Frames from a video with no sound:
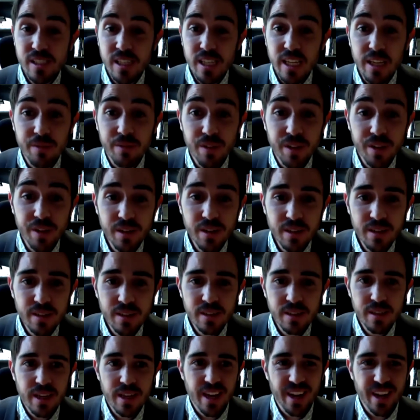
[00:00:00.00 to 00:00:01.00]
even,
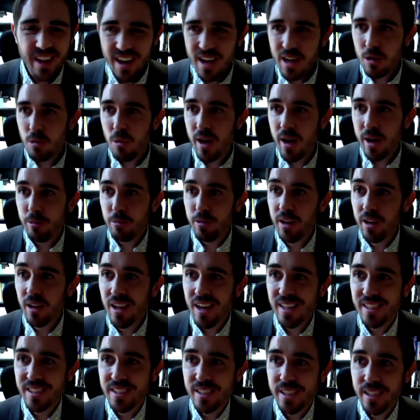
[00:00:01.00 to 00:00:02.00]
and not quite
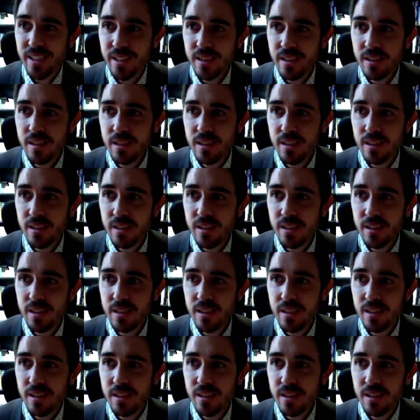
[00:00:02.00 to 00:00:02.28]
realize it.